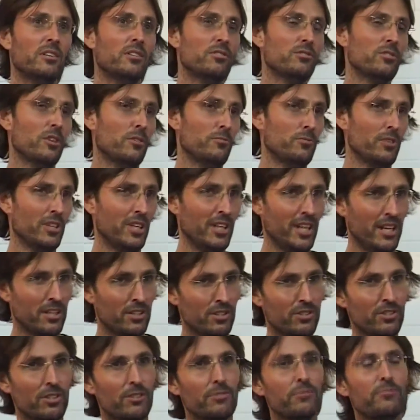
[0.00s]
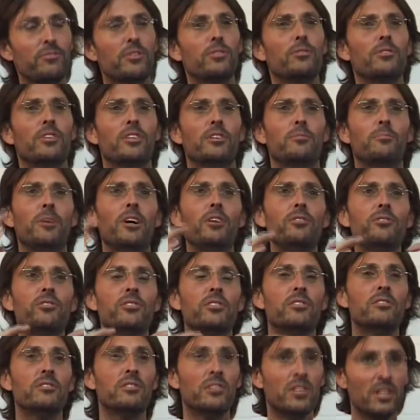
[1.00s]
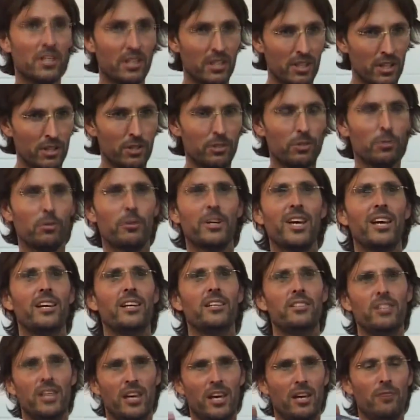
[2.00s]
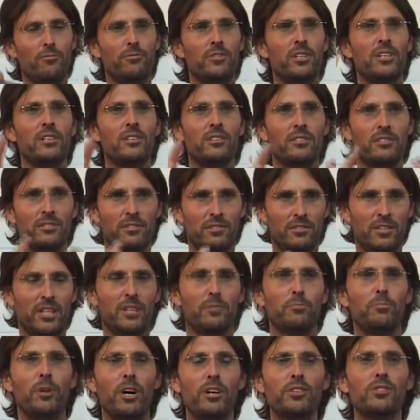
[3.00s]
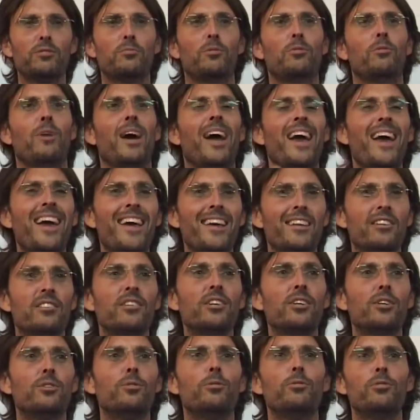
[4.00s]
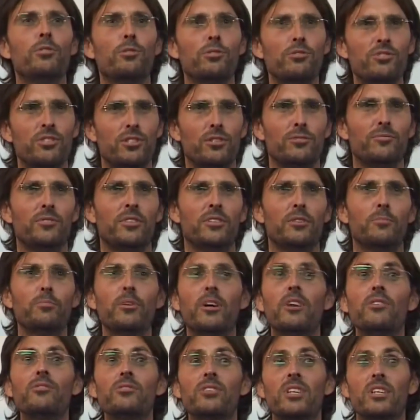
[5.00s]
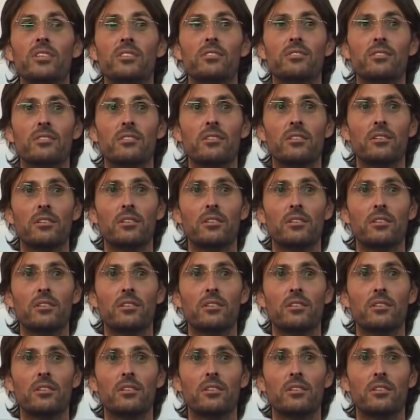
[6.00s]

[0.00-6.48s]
So if you let yourself feel the emotion, you will get into everything possible and heal yourself in the process.